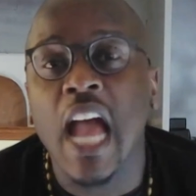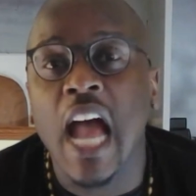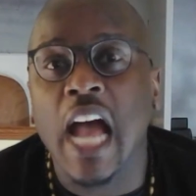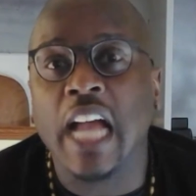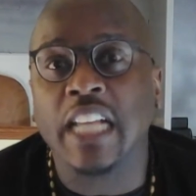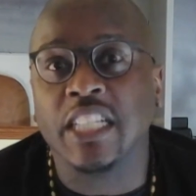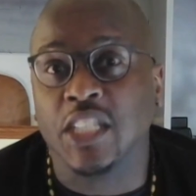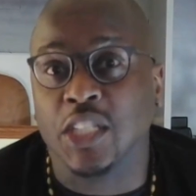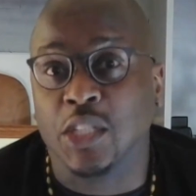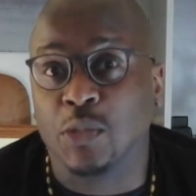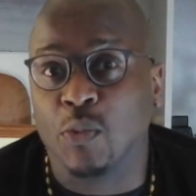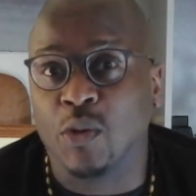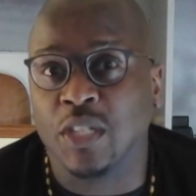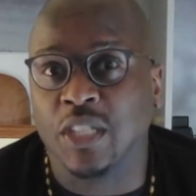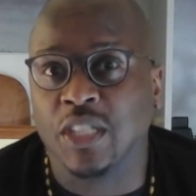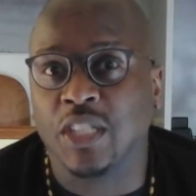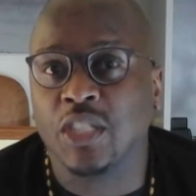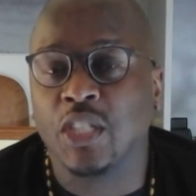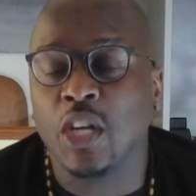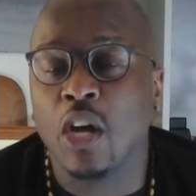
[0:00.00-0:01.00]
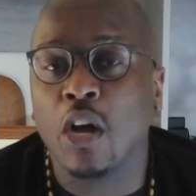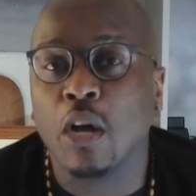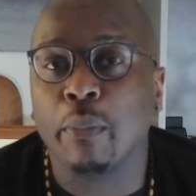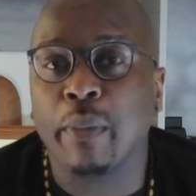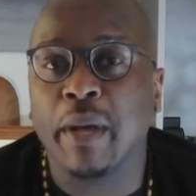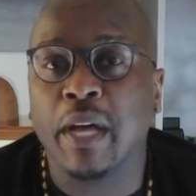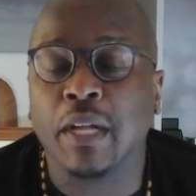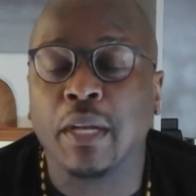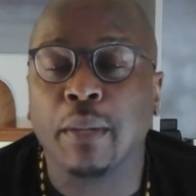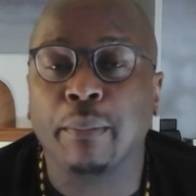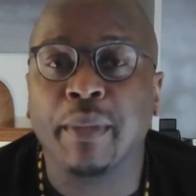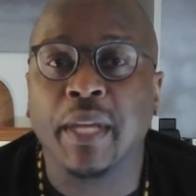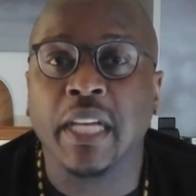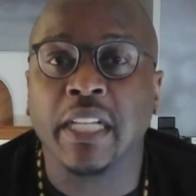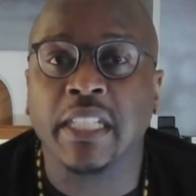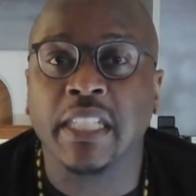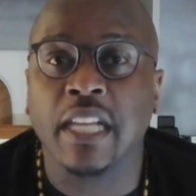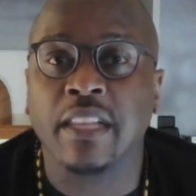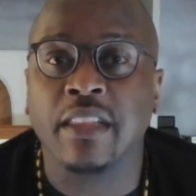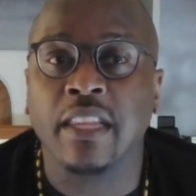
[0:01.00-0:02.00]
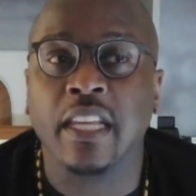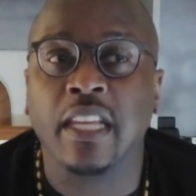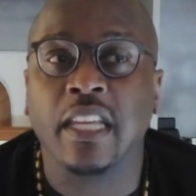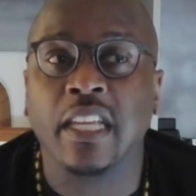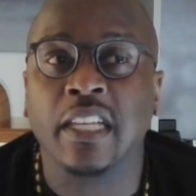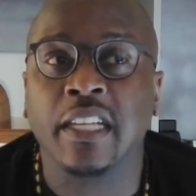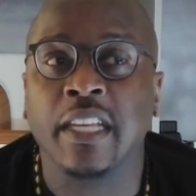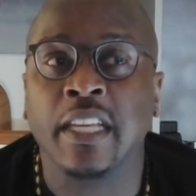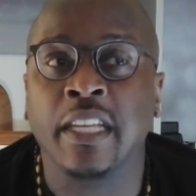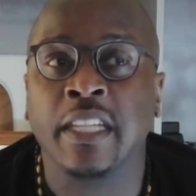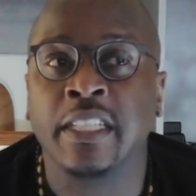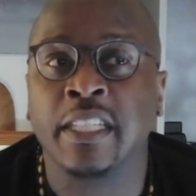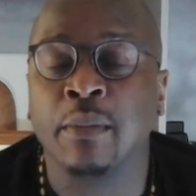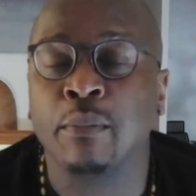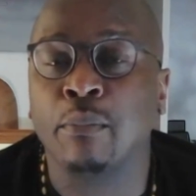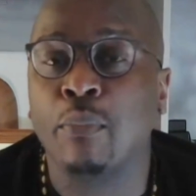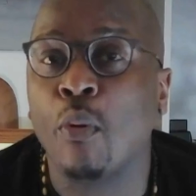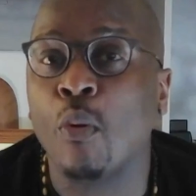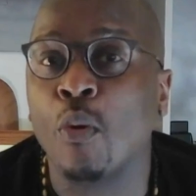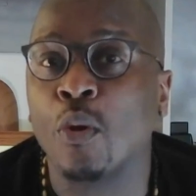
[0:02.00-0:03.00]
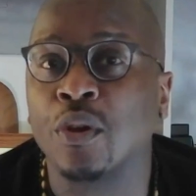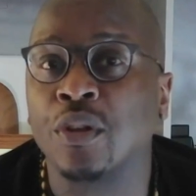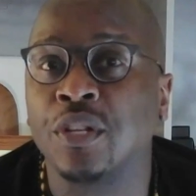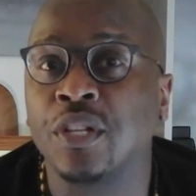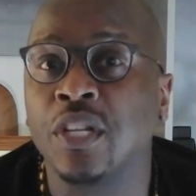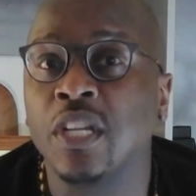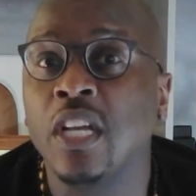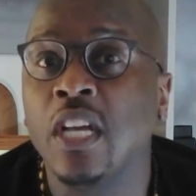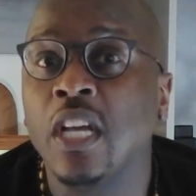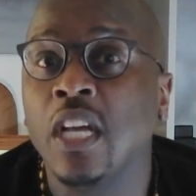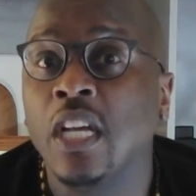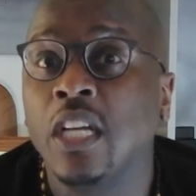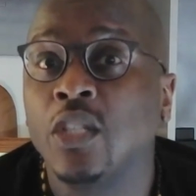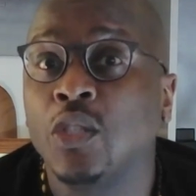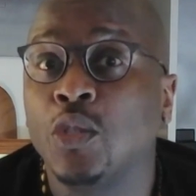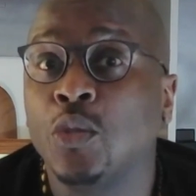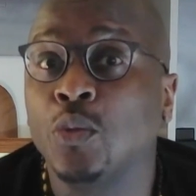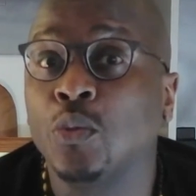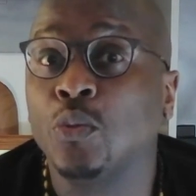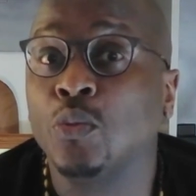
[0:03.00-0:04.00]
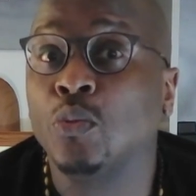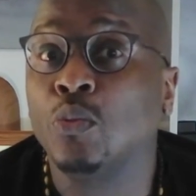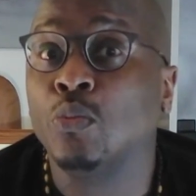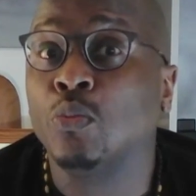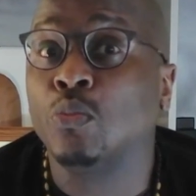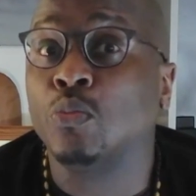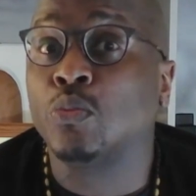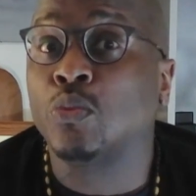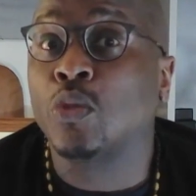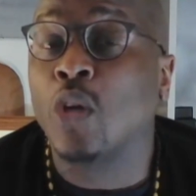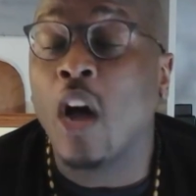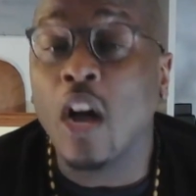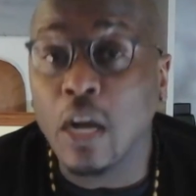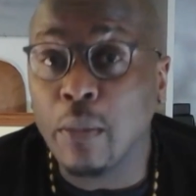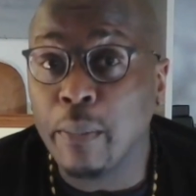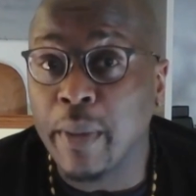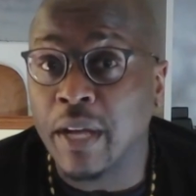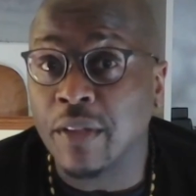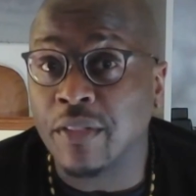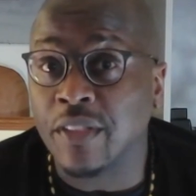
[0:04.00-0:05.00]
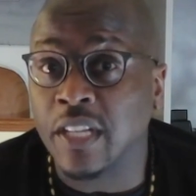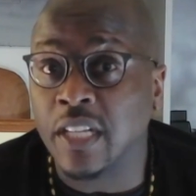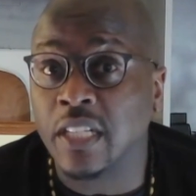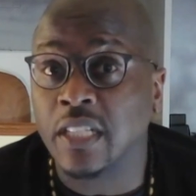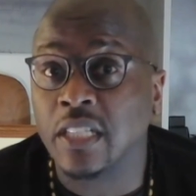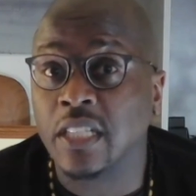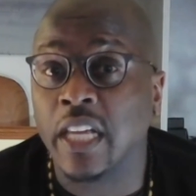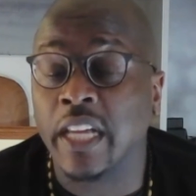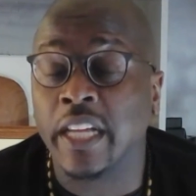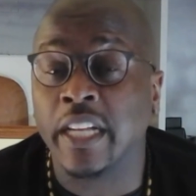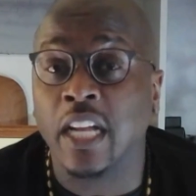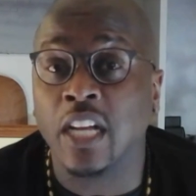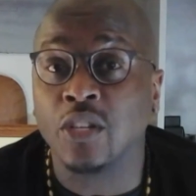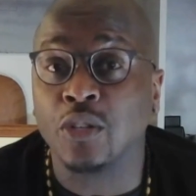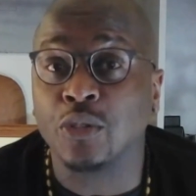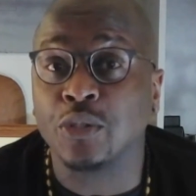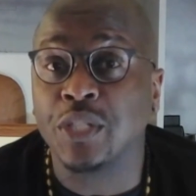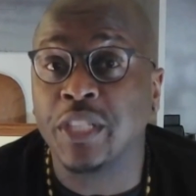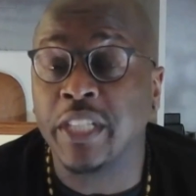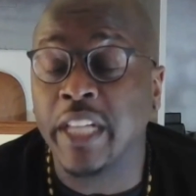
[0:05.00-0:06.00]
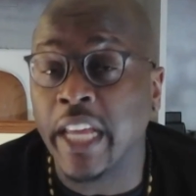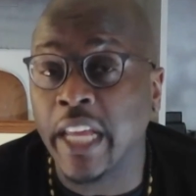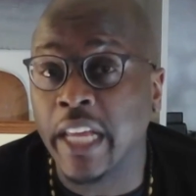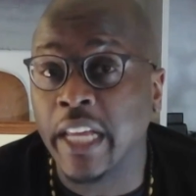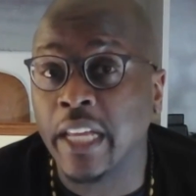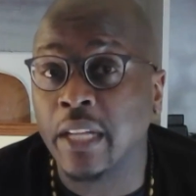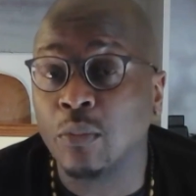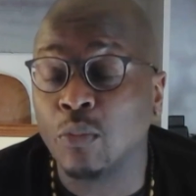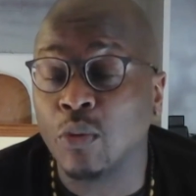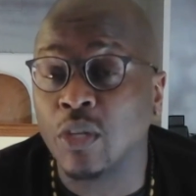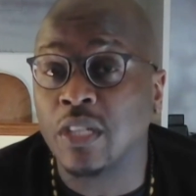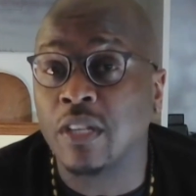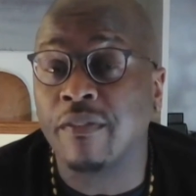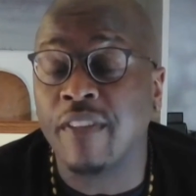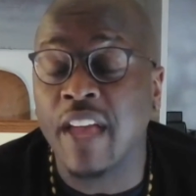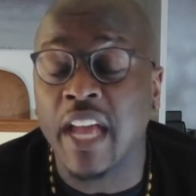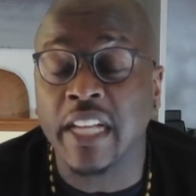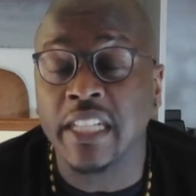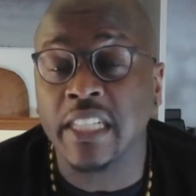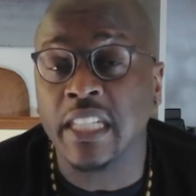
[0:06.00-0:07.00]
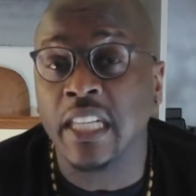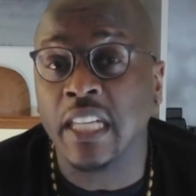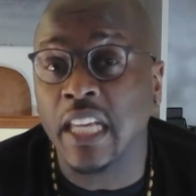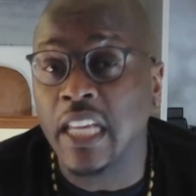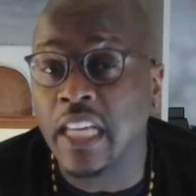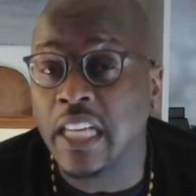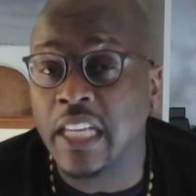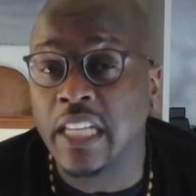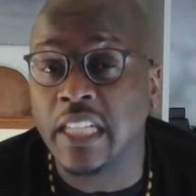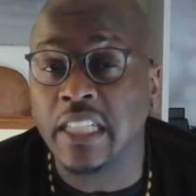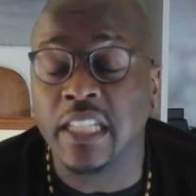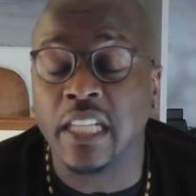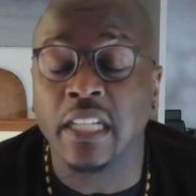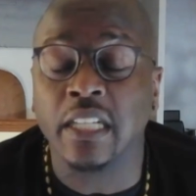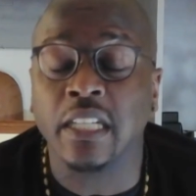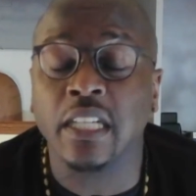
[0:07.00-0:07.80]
I just wanted to talk about it because I think it is important to talk about this and understand what the vaccine is